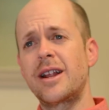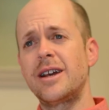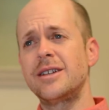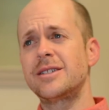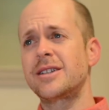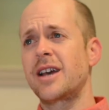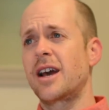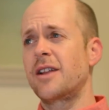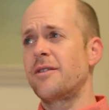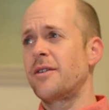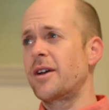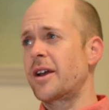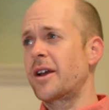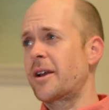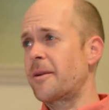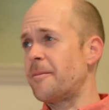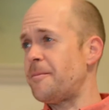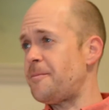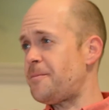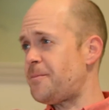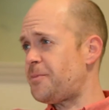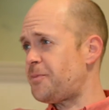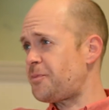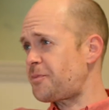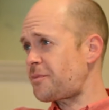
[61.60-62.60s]
nice kind of like
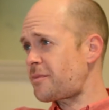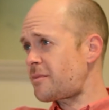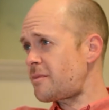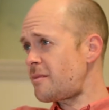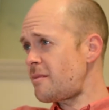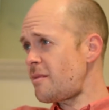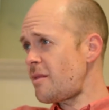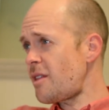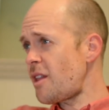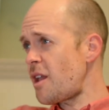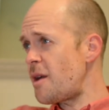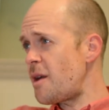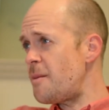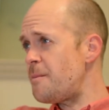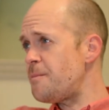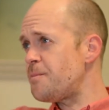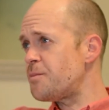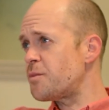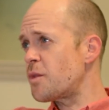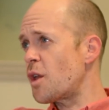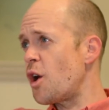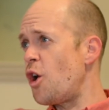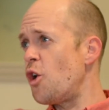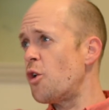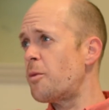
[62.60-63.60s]

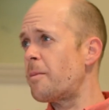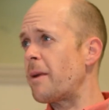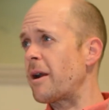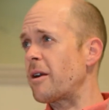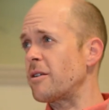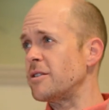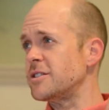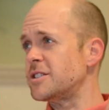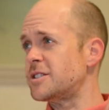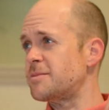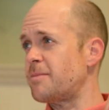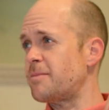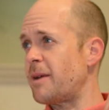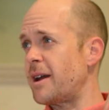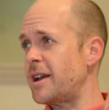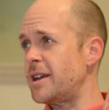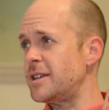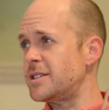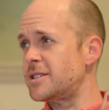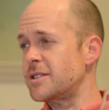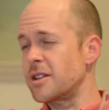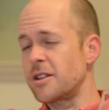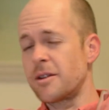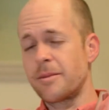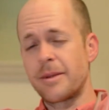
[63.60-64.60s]
oak barrel
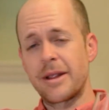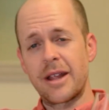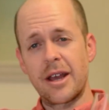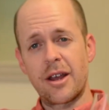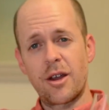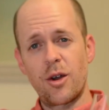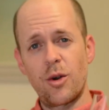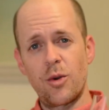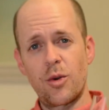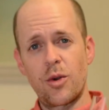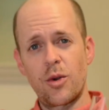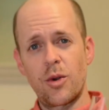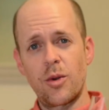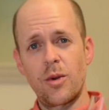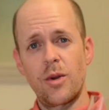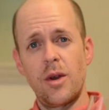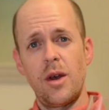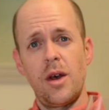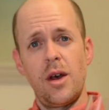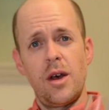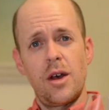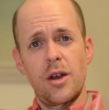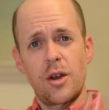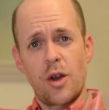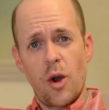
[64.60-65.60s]
spice, a little bit of that co
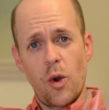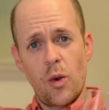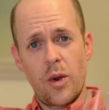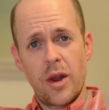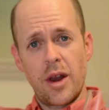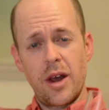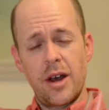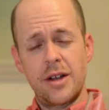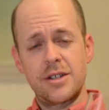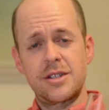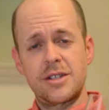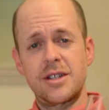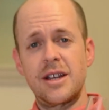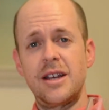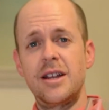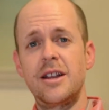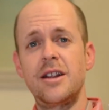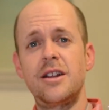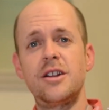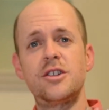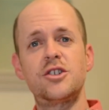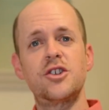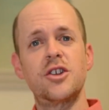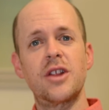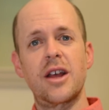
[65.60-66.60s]
coconut, in
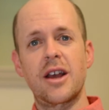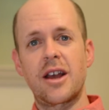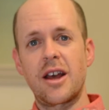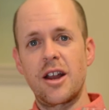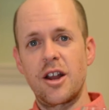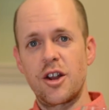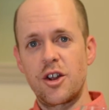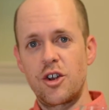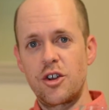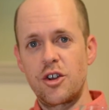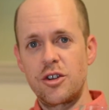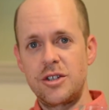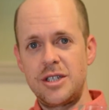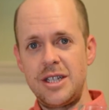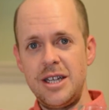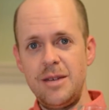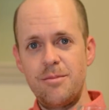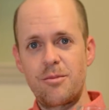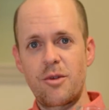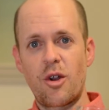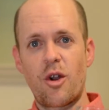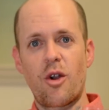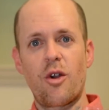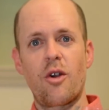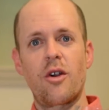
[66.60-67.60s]
addition to that kind of deep
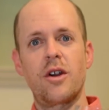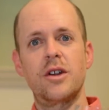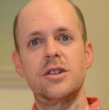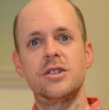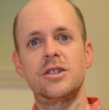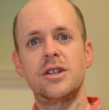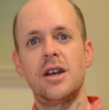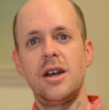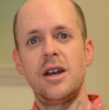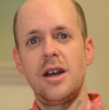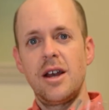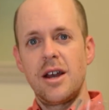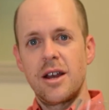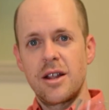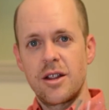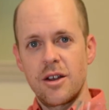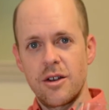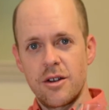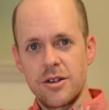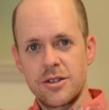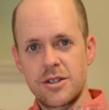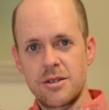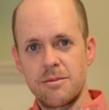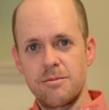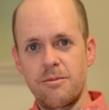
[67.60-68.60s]
currant, there
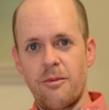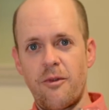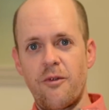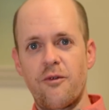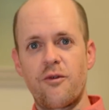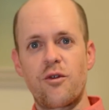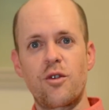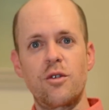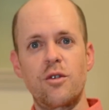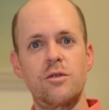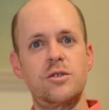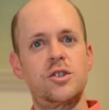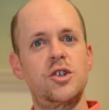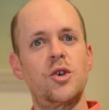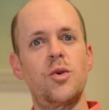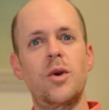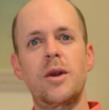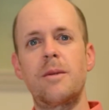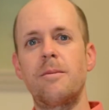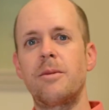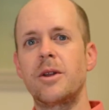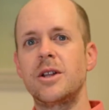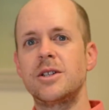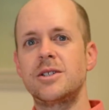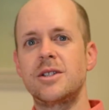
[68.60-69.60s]
is some fruit to
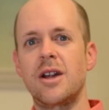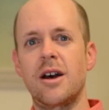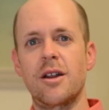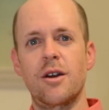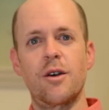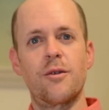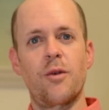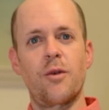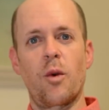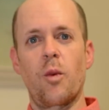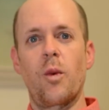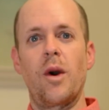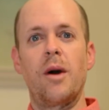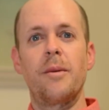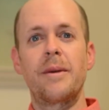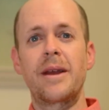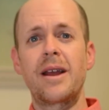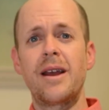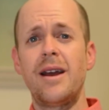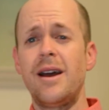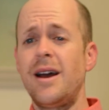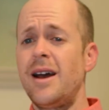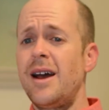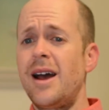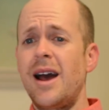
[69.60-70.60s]
it, but it's not overwhelming.
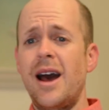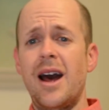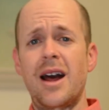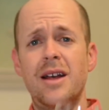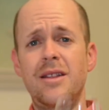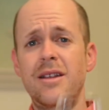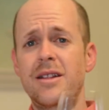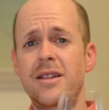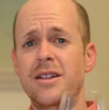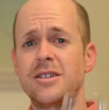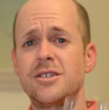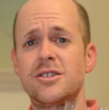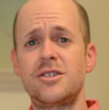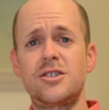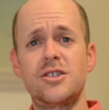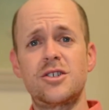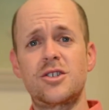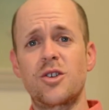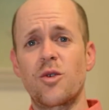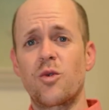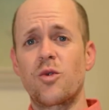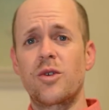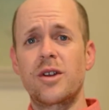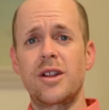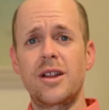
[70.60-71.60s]
And I think this is just a
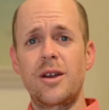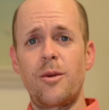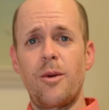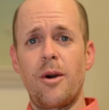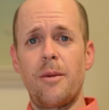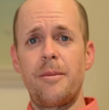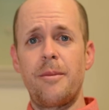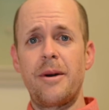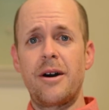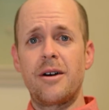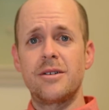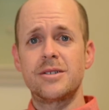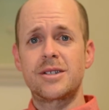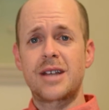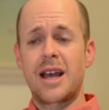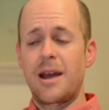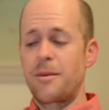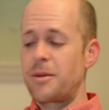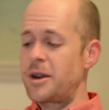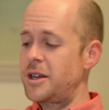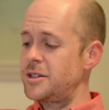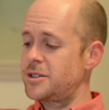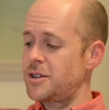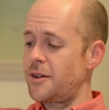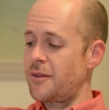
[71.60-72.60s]
really well-balanced
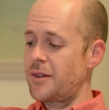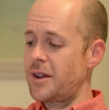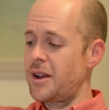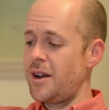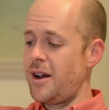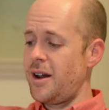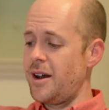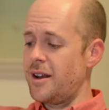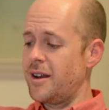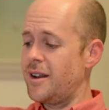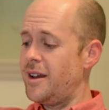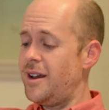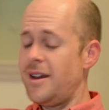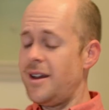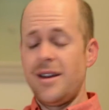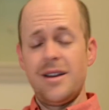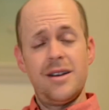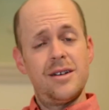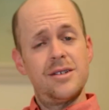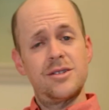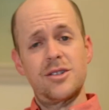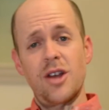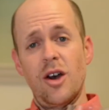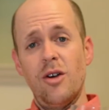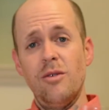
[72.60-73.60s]
Cabernet Sauvignon.
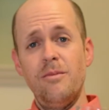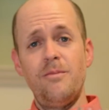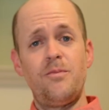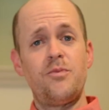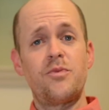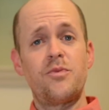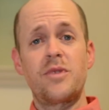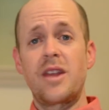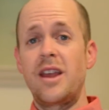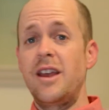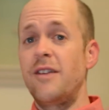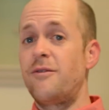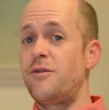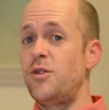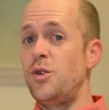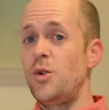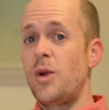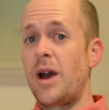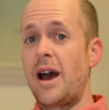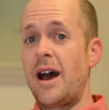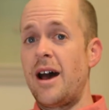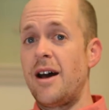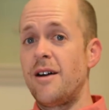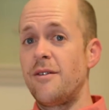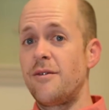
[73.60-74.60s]
So, if you
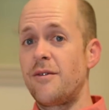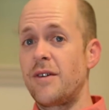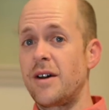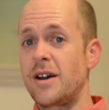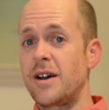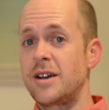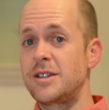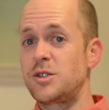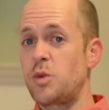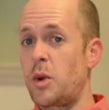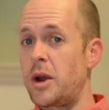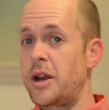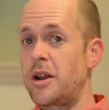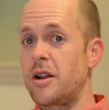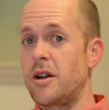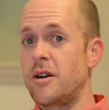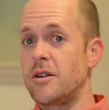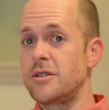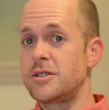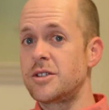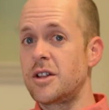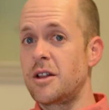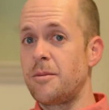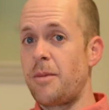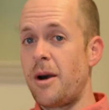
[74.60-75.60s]
have uh,
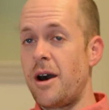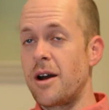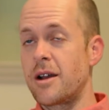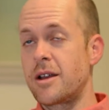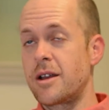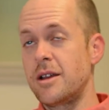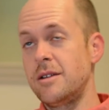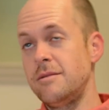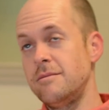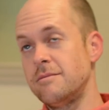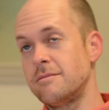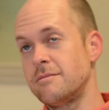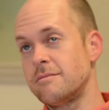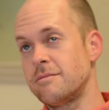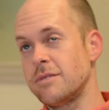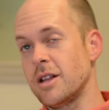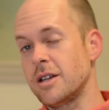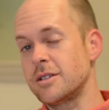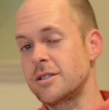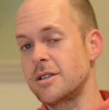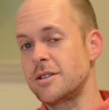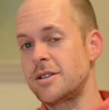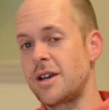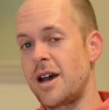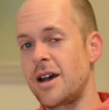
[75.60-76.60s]
$20 in the pocket, plus
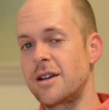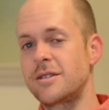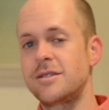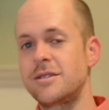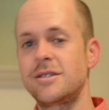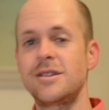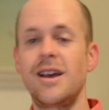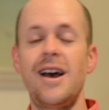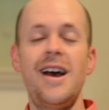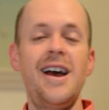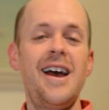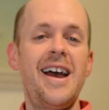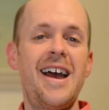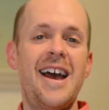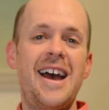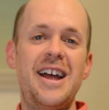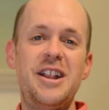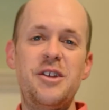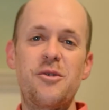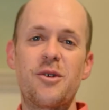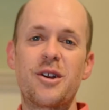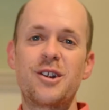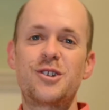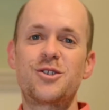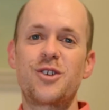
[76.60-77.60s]
the tax, and
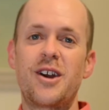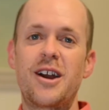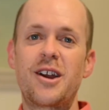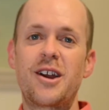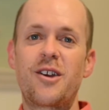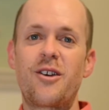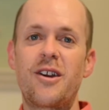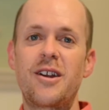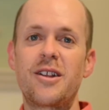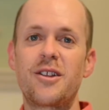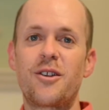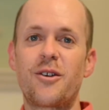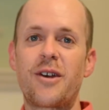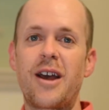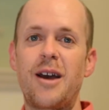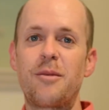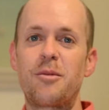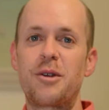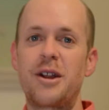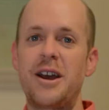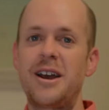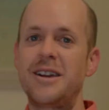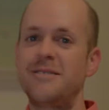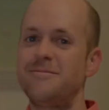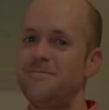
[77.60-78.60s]
you want to try a great little
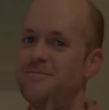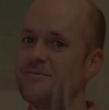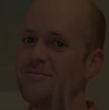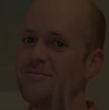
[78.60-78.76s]
Cabernet,